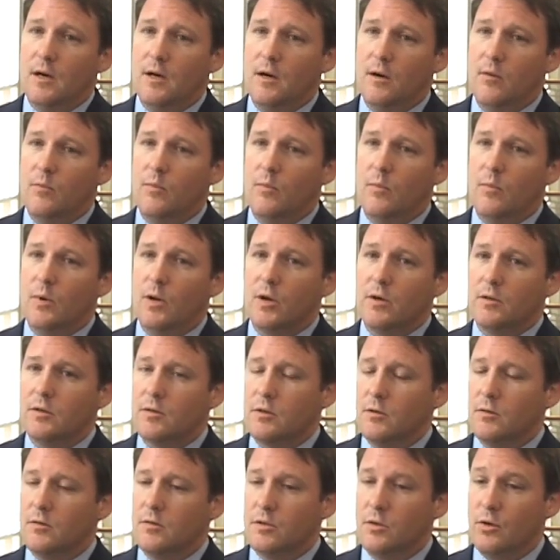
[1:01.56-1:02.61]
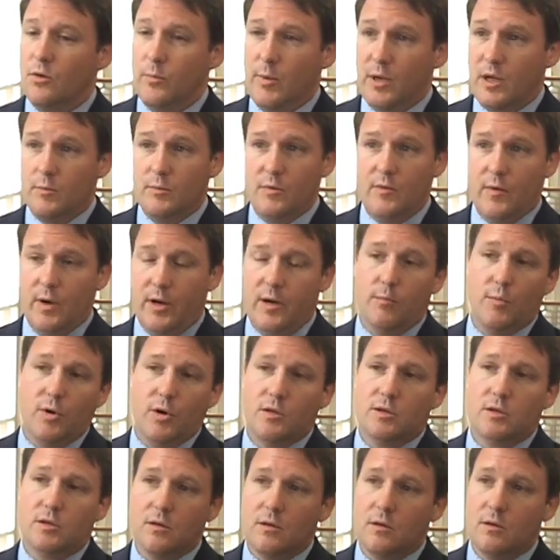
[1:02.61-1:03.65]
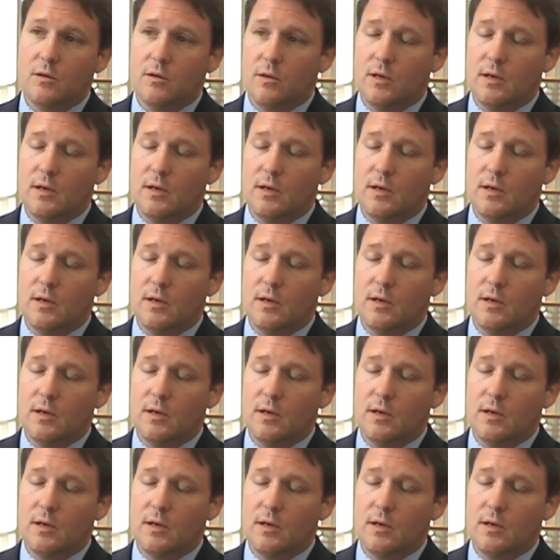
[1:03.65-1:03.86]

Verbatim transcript: um, but also so it becomes very emergent.